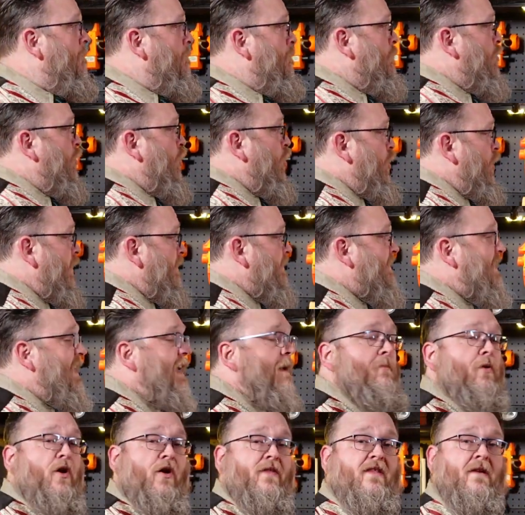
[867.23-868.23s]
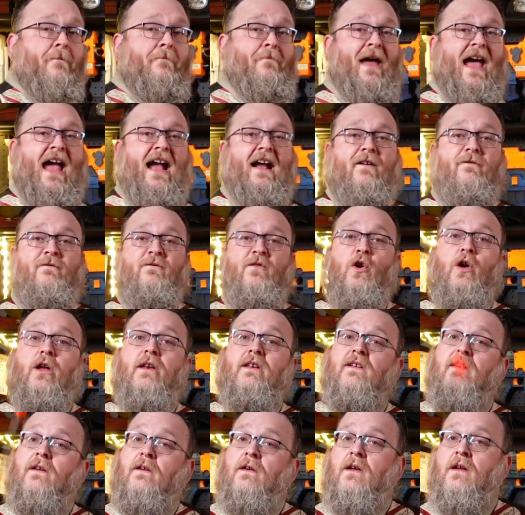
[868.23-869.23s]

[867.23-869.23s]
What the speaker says: put them on the back foot.